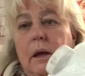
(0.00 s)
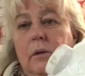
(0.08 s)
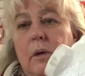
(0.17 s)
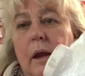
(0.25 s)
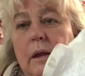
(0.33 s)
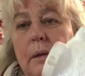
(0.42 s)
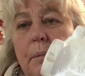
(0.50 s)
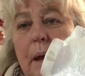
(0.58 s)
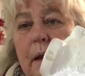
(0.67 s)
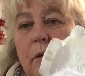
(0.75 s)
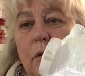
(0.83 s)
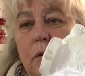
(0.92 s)
So I did
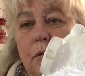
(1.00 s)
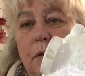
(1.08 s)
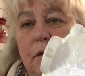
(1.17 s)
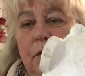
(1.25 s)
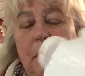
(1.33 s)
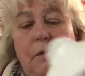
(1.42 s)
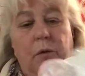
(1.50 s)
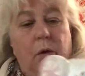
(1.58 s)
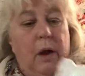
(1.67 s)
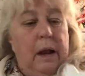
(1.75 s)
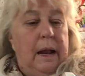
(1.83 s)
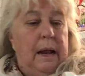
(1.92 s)
pay $2.50
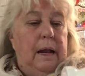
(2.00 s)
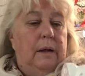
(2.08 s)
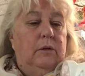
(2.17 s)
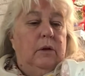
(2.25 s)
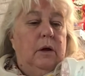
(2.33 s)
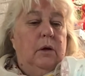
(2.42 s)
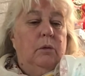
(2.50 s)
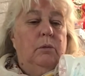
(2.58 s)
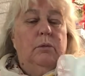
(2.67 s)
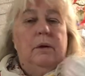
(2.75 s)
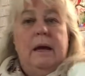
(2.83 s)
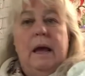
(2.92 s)
for it, and it's a
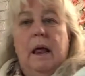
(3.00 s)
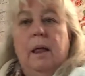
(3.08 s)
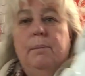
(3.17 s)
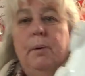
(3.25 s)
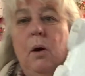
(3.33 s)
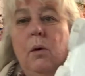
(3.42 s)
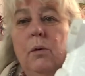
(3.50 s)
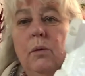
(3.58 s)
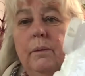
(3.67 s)
Rialpo.